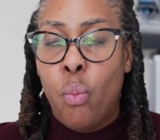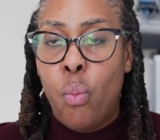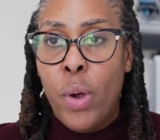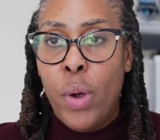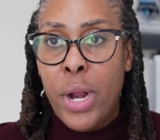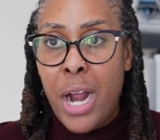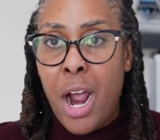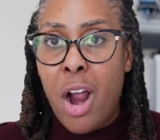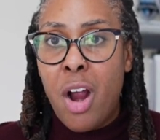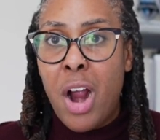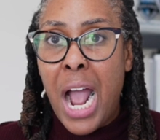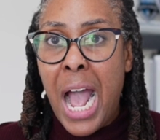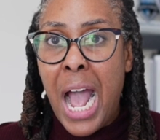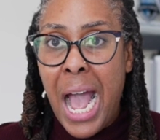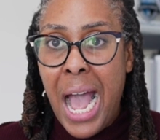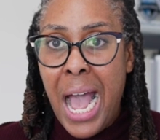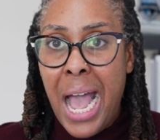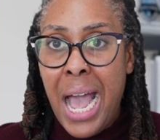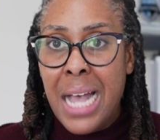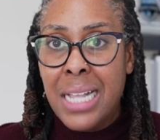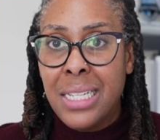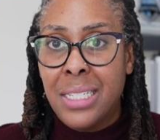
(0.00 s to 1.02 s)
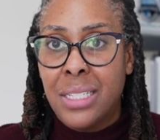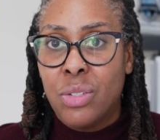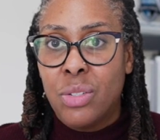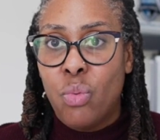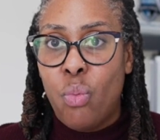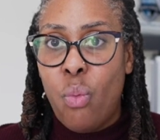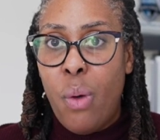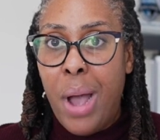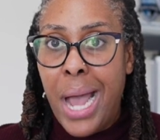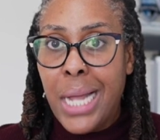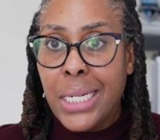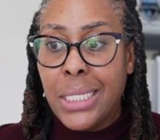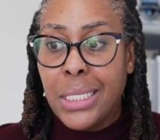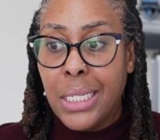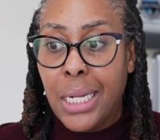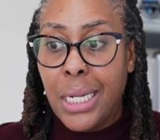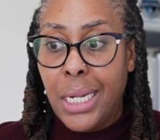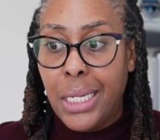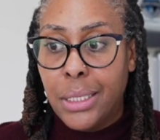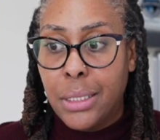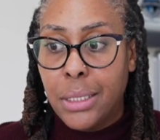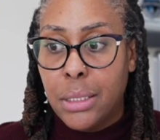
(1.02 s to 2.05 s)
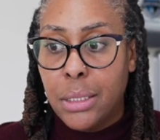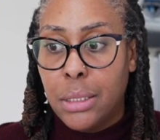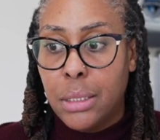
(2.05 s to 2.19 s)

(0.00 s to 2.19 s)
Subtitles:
with our eyes wide shut.